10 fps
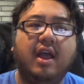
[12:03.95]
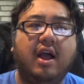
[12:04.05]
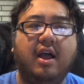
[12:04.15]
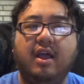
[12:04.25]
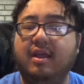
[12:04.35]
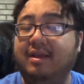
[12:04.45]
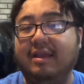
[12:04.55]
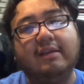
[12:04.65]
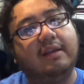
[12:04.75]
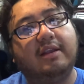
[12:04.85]

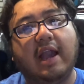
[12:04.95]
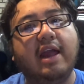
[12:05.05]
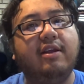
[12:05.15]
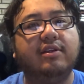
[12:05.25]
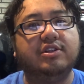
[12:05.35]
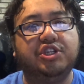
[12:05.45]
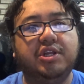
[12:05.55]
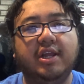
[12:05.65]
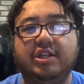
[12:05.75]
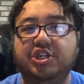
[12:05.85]
It
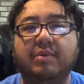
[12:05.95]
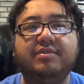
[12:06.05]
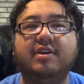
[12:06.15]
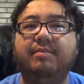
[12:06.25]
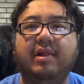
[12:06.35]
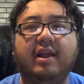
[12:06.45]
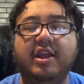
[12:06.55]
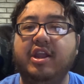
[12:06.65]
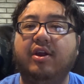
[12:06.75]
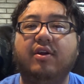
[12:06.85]
jumped up like a
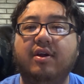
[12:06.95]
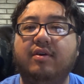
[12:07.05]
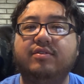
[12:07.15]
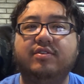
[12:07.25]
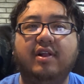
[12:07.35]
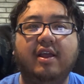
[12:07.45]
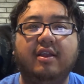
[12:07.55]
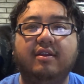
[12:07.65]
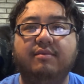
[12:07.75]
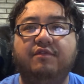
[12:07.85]
year ago to like,
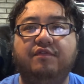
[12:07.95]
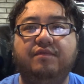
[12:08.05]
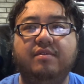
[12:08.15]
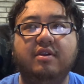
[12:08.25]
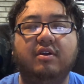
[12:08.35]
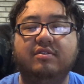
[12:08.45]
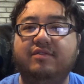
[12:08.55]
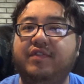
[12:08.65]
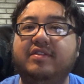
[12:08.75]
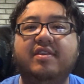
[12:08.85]
you know,
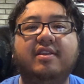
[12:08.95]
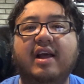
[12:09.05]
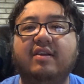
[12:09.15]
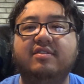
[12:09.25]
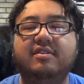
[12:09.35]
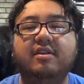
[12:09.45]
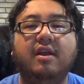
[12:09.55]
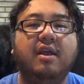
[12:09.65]
15,000